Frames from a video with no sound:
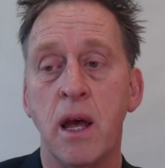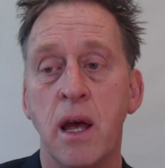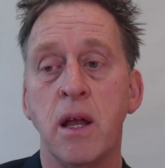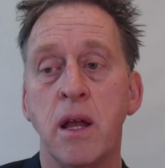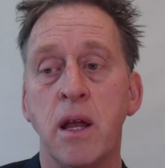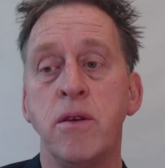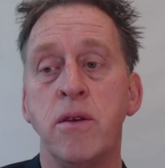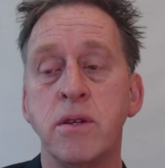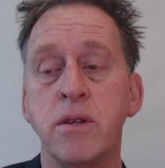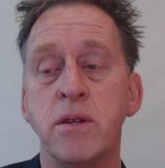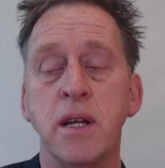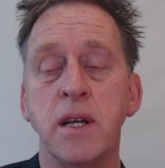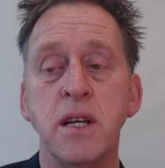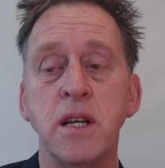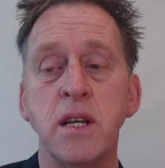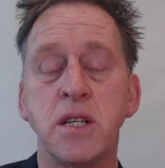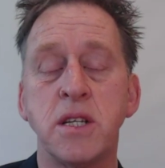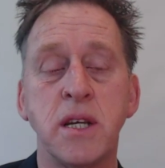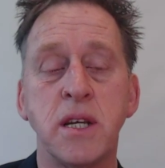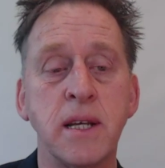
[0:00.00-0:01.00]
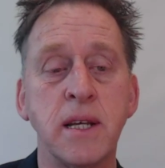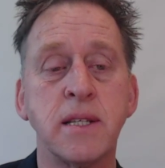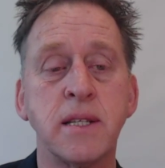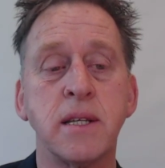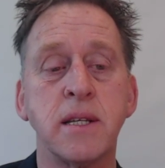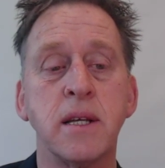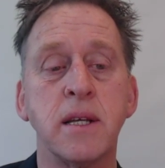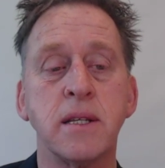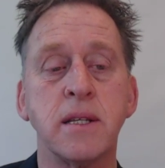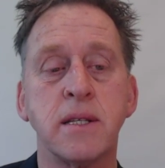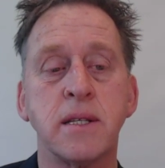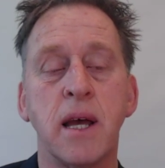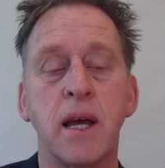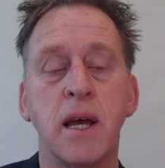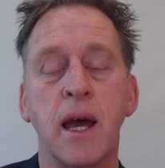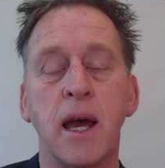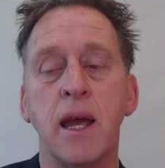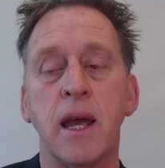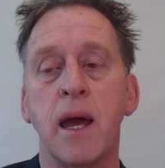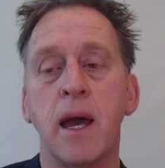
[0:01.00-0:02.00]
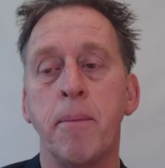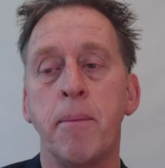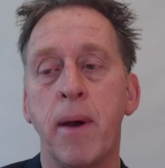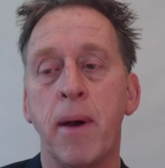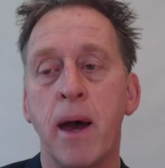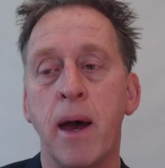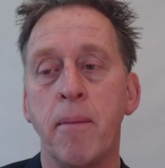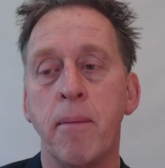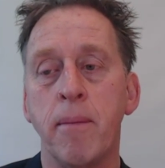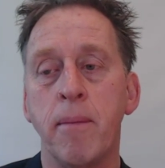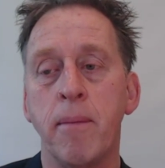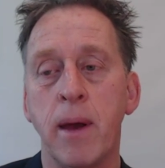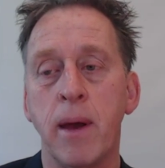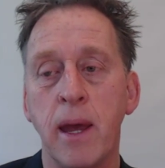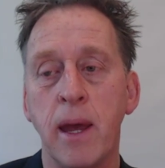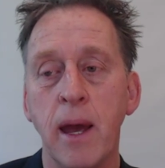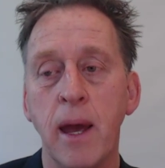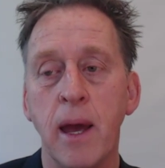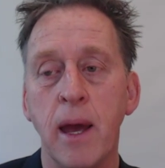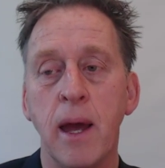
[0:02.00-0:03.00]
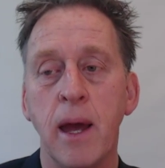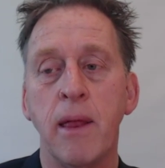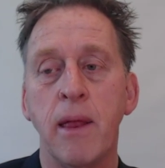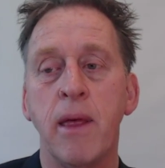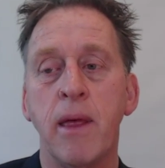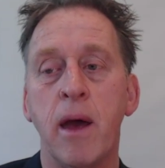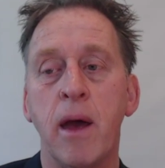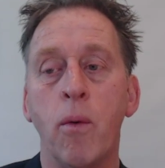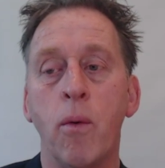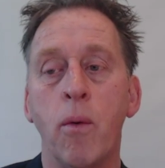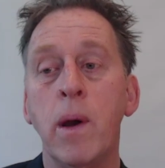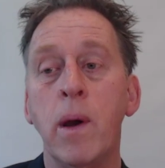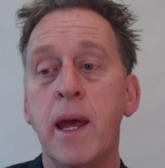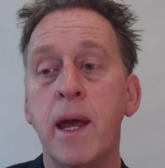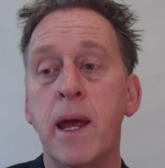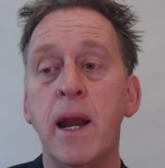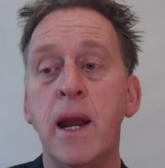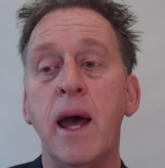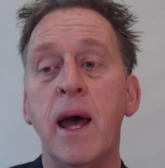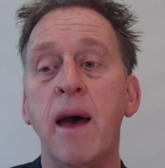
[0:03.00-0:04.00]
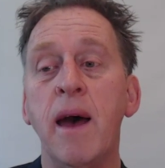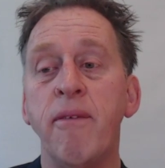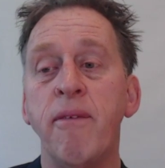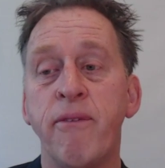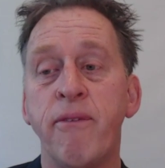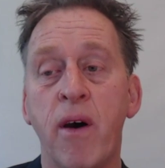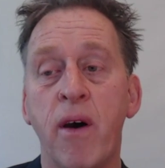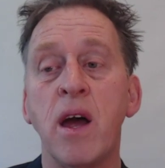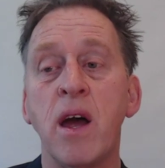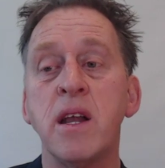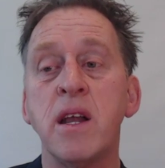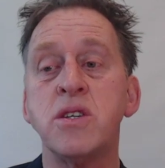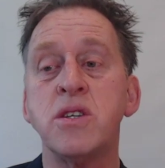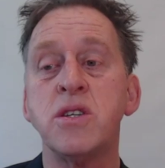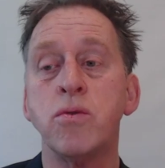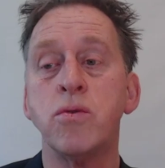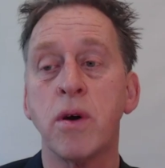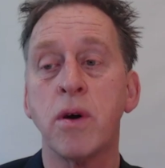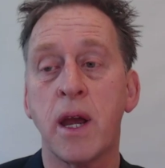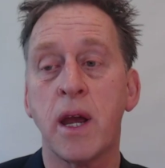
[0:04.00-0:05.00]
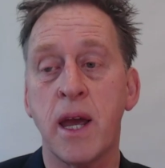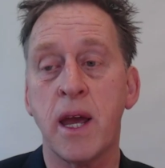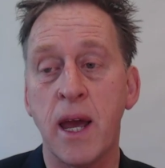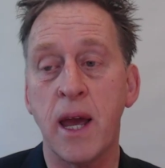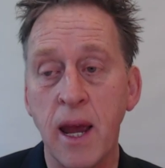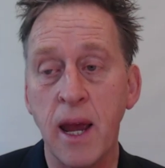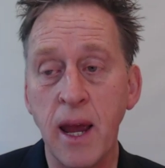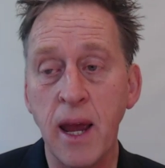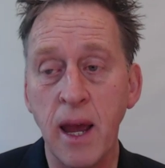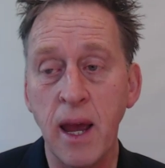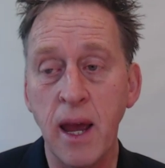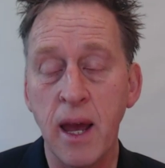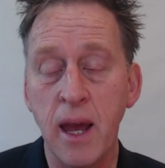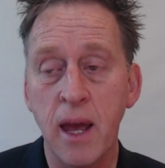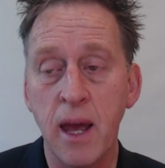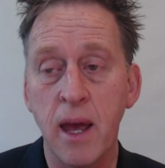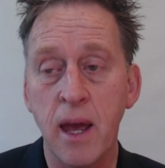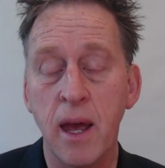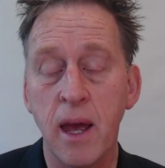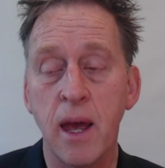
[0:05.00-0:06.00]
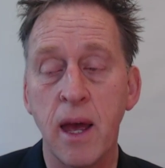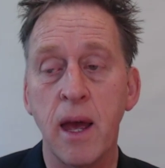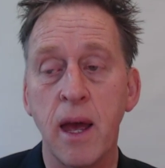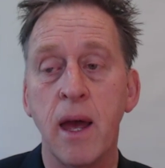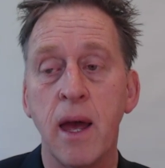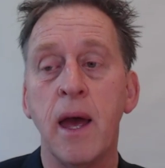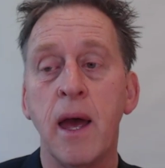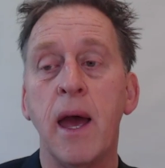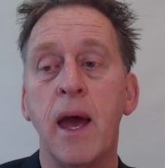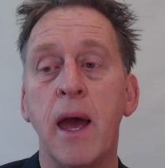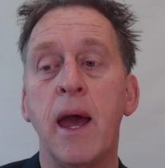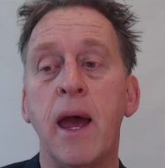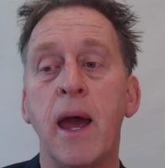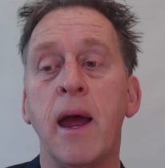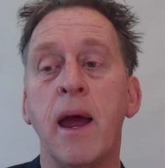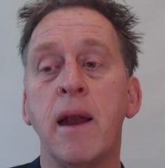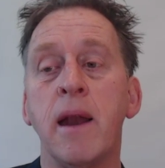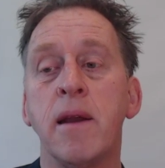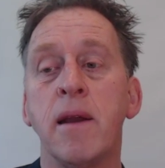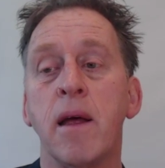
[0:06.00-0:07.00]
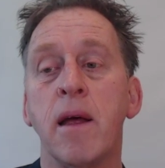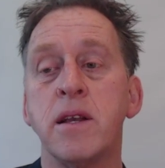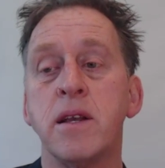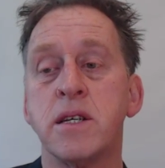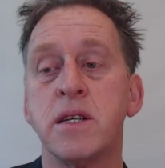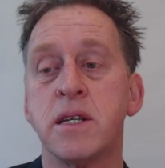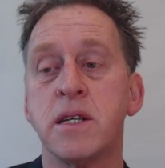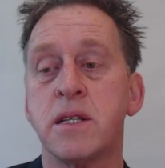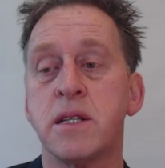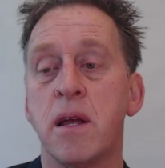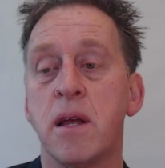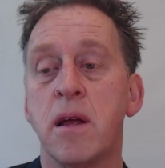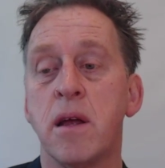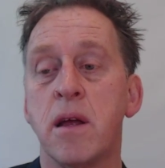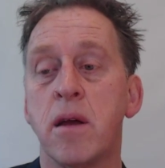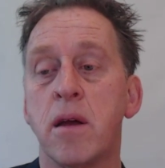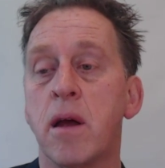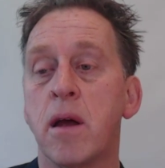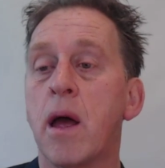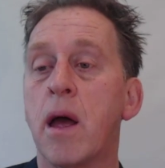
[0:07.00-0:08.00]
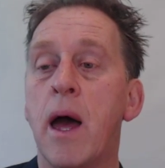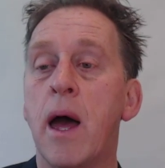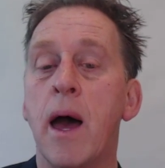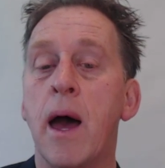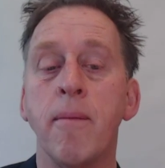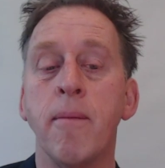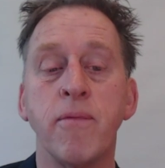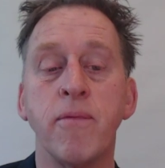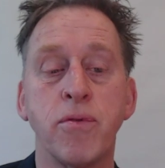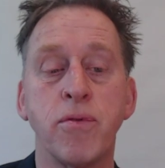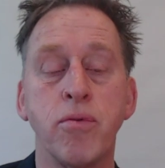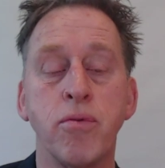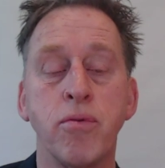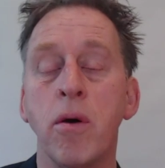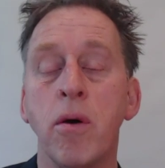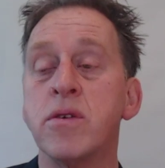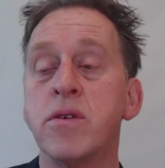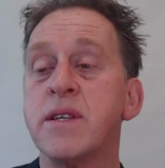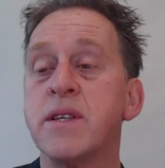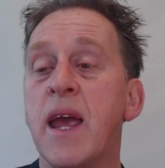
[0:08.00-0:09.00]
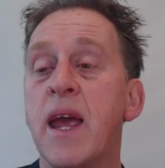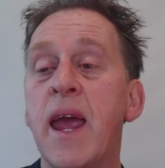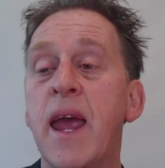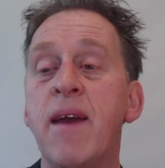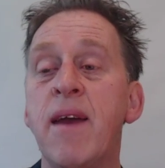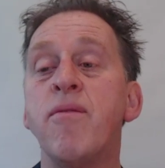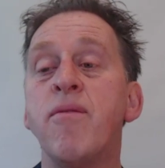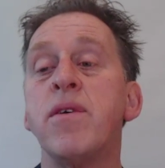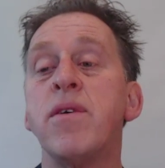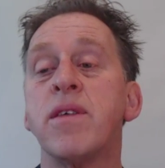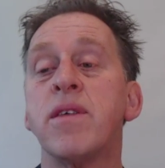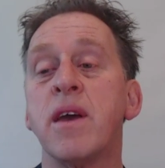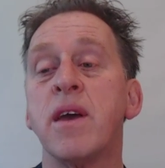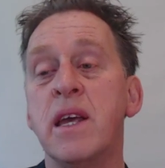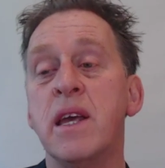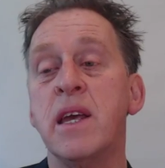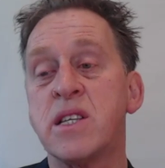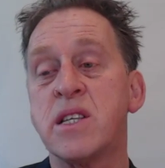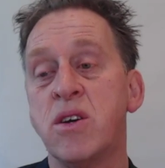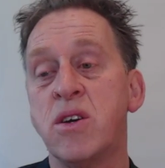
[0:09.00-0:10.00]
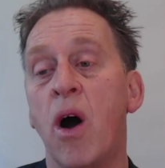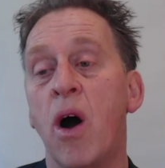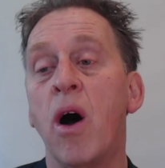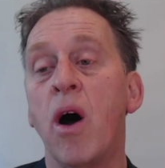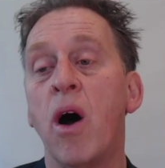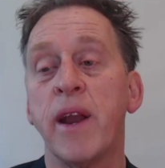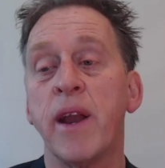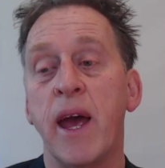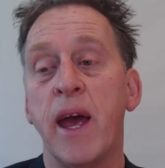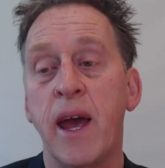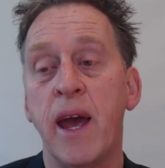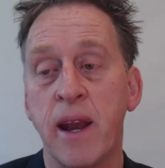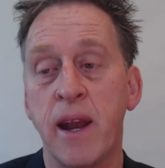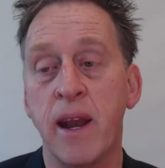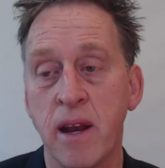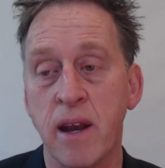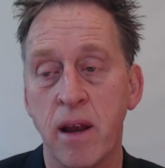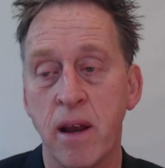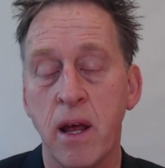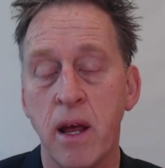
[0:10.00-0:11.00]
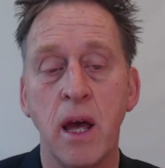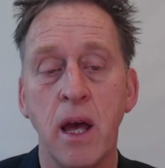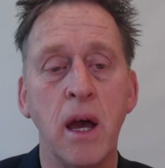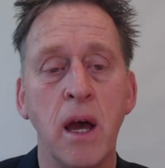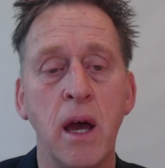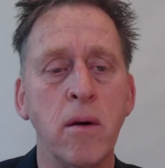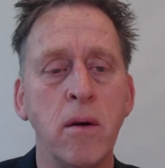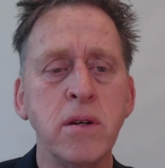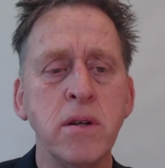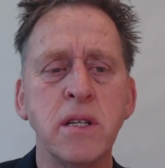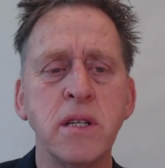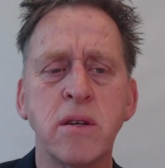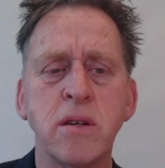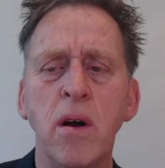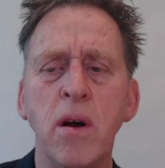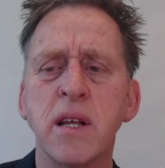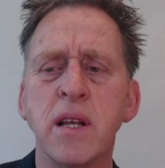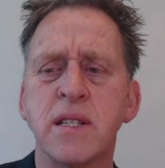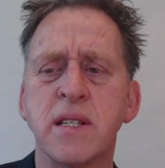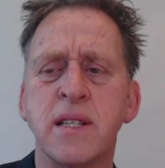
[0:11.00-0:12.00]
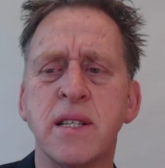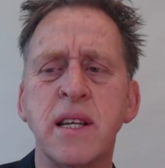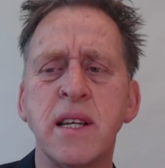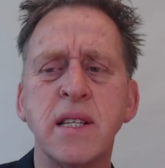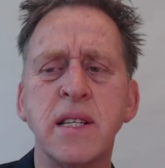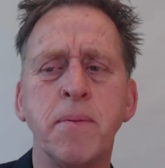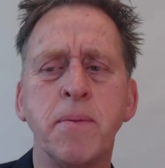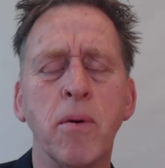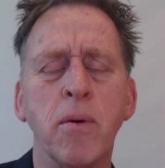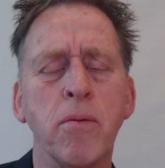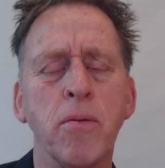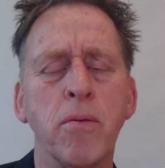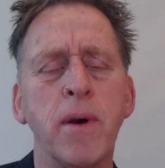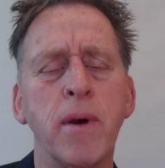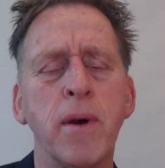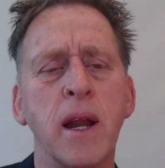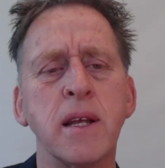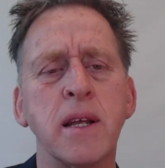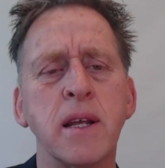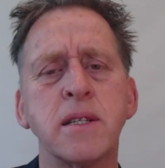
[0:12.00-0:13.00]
New Zealand chess say about me that Weegenaar finds your king and just throws everything he's got at it, which is quite sensible, really.